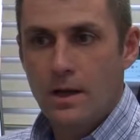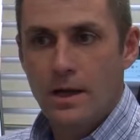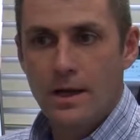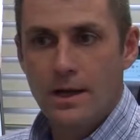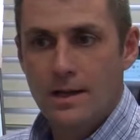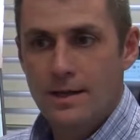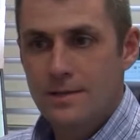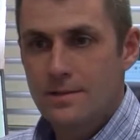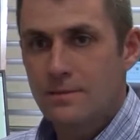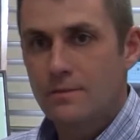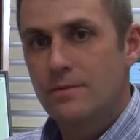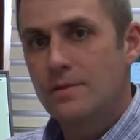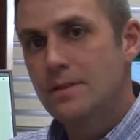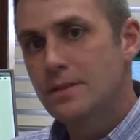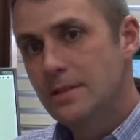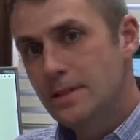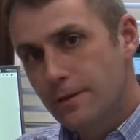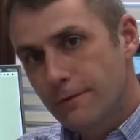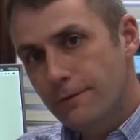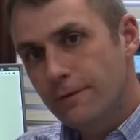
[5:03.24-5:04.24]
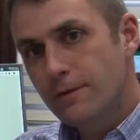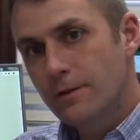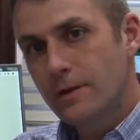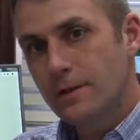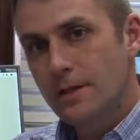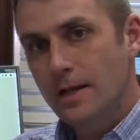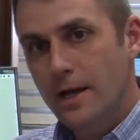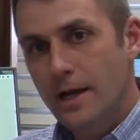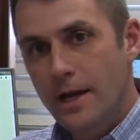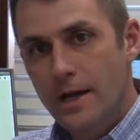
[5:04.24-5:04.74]
kinds of
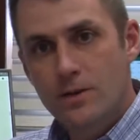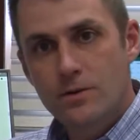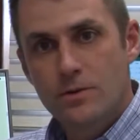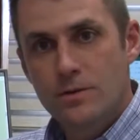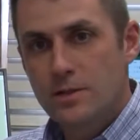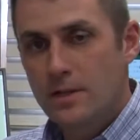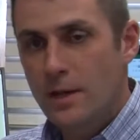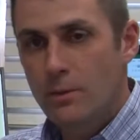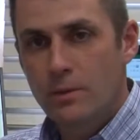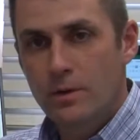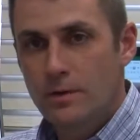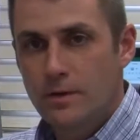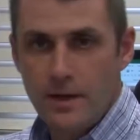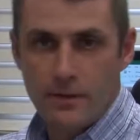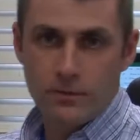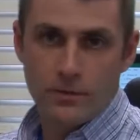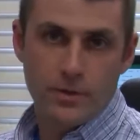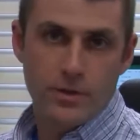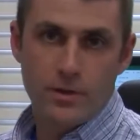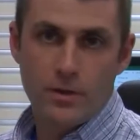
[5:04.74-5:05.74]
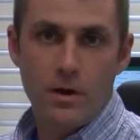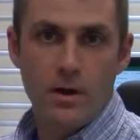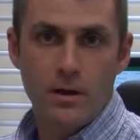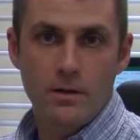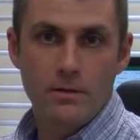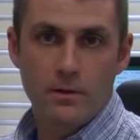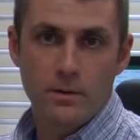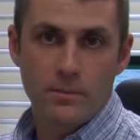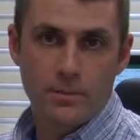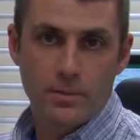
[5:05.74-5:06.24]
different hydrants that I would have never thought a